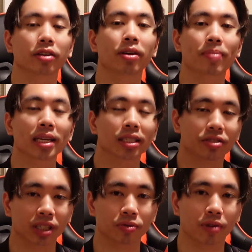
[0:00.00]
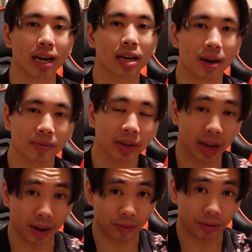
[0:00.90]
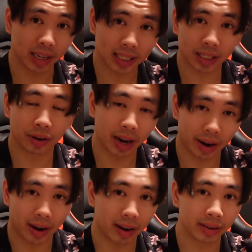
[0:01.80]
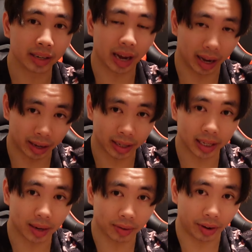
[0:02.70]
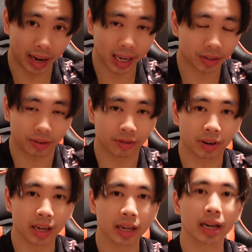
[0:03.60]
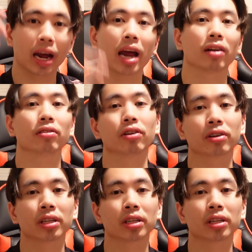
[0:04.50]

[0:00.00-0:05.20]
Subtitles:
You can basically just wake up and rinse your hair out and clean it up with your hands real quick, and it'll look